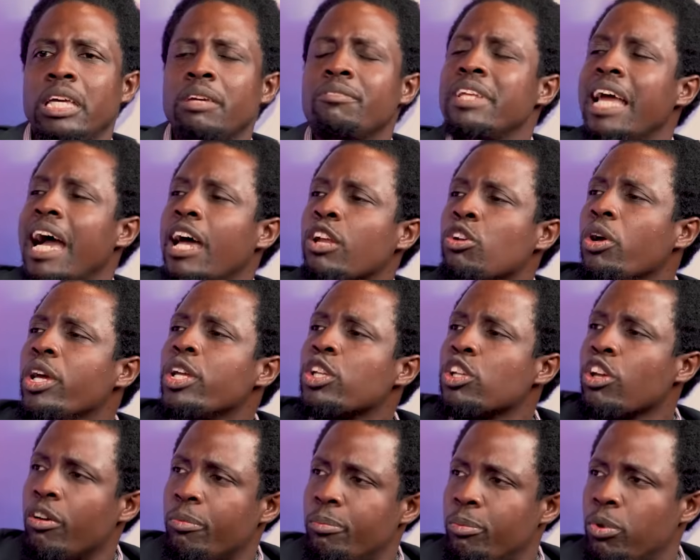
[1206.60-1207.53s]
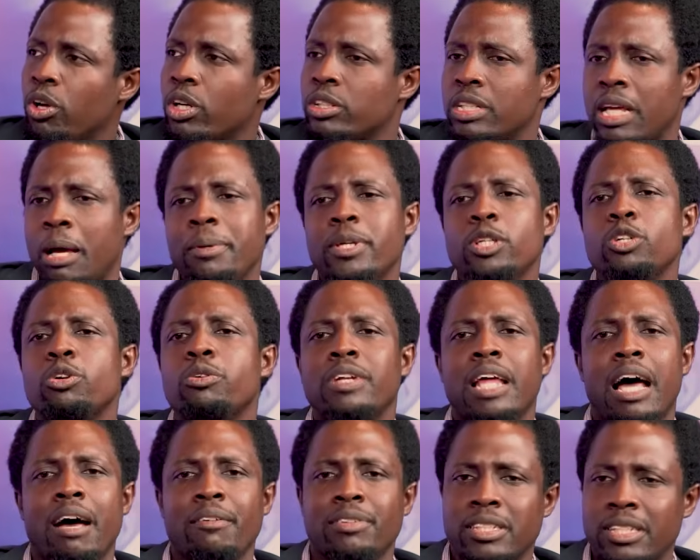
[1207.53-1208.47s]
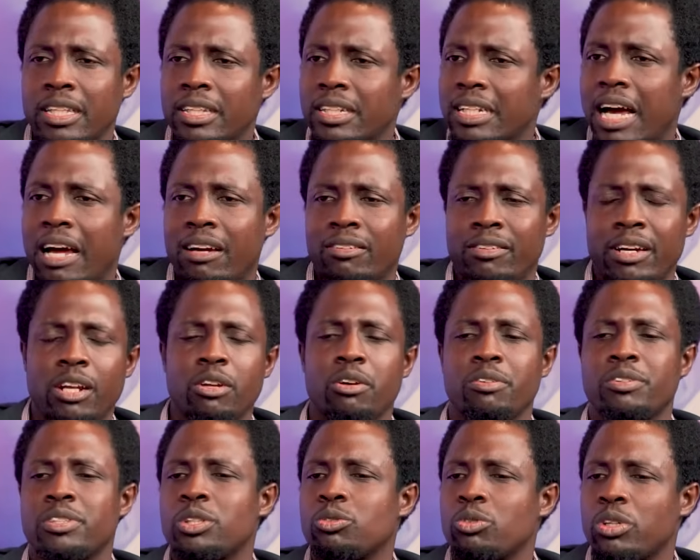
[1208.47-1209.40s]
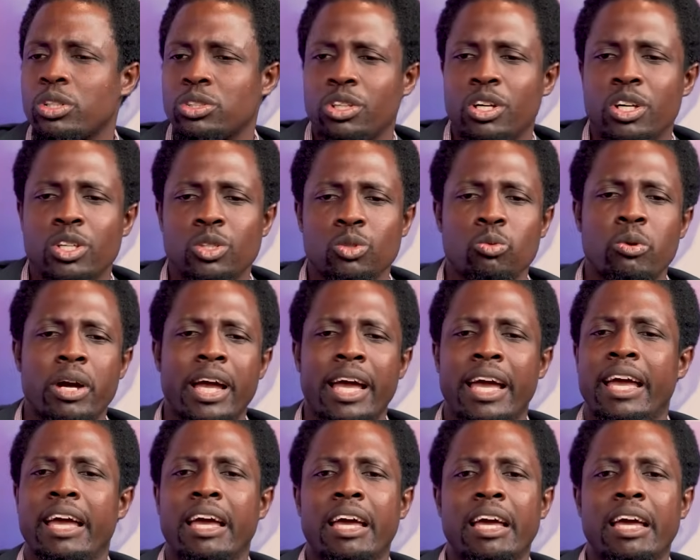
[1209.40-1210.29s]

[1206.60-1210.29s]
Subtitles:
there are not enough blood, you would have seen and read of situations where